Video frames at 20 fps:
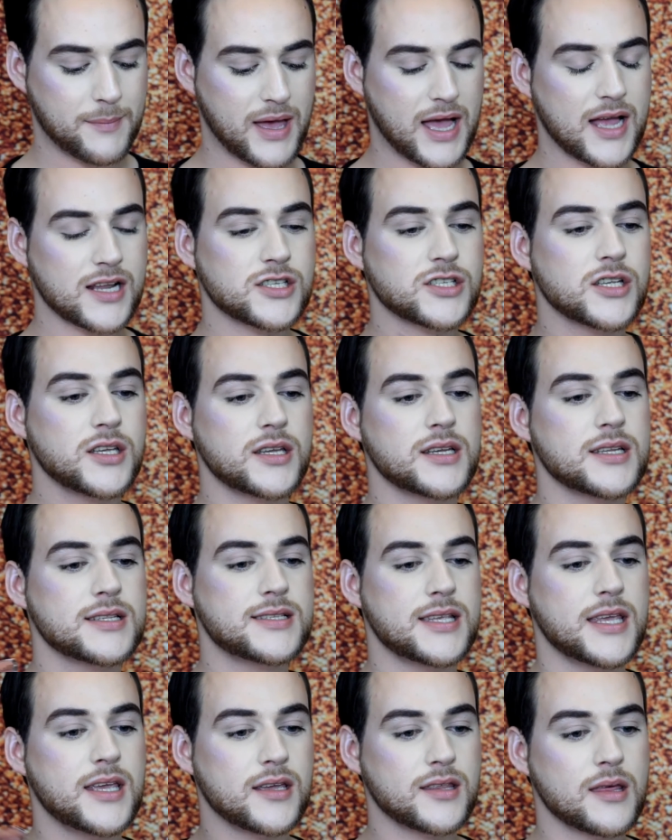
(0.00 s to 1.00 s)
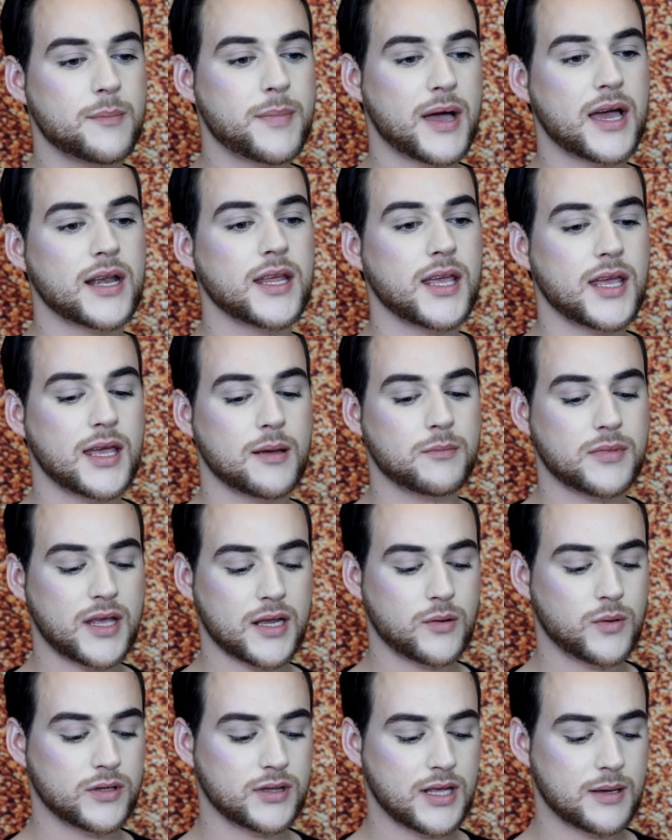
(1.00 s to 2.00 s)
actually going to take the Barry M
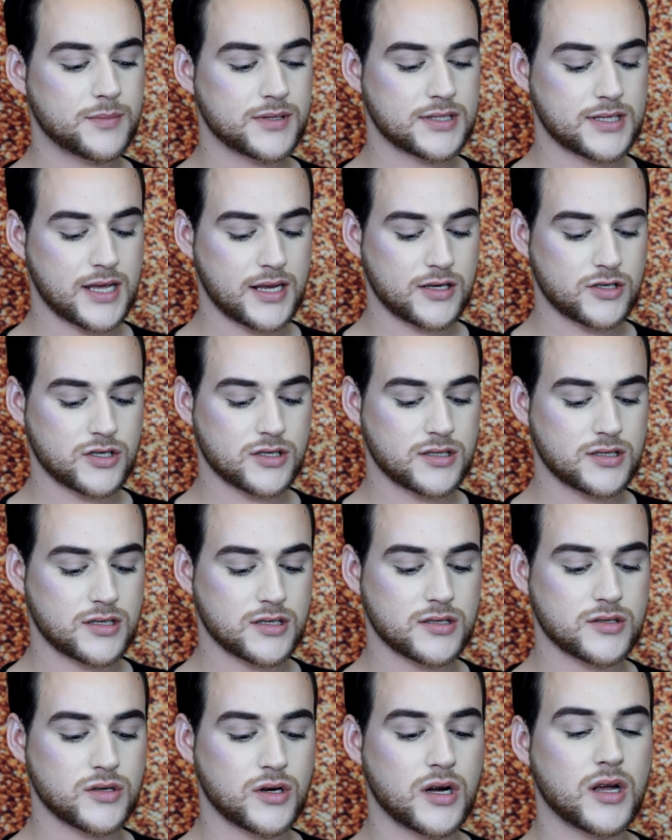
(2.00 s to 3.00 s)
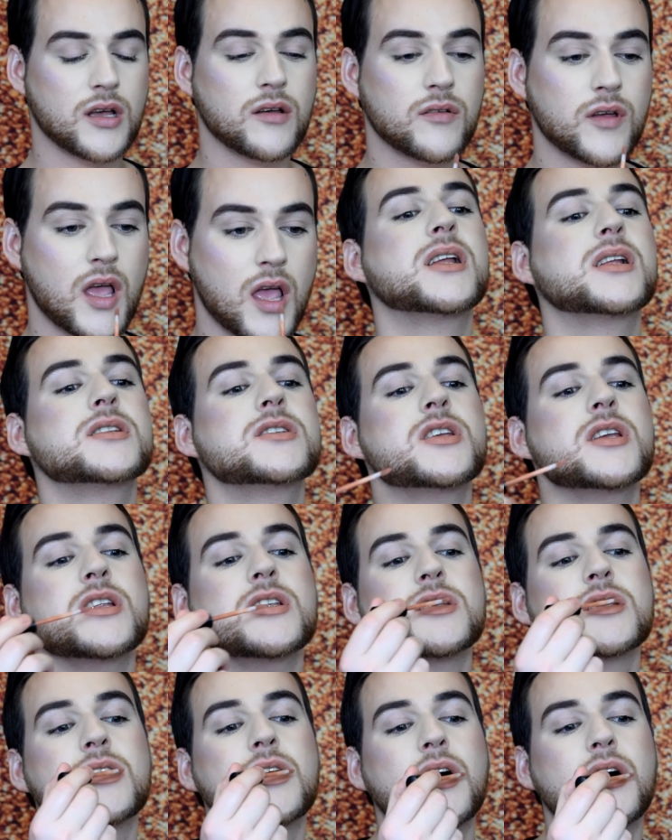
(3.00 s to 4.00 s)
liquid lipstick just to sort of change
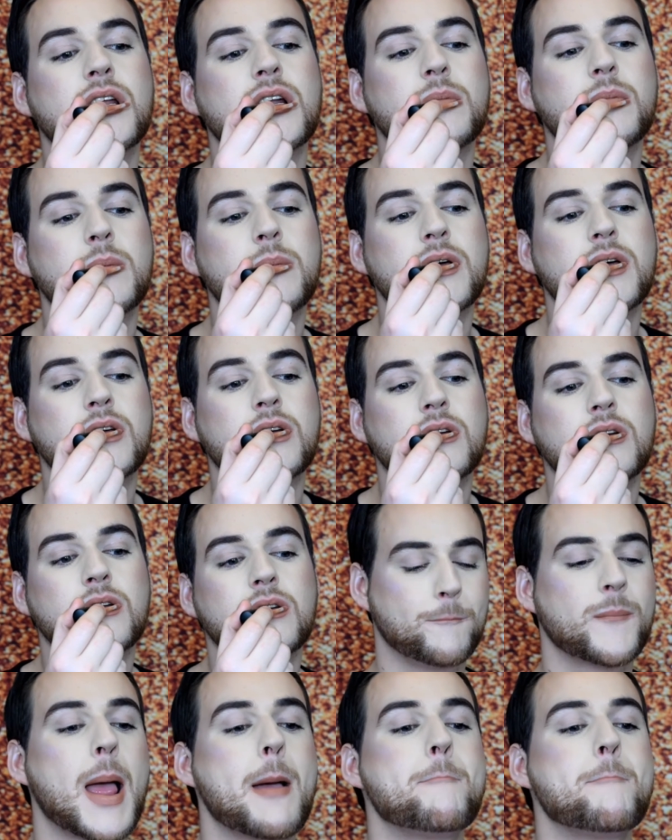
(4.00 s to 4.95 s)
the colour up a bit.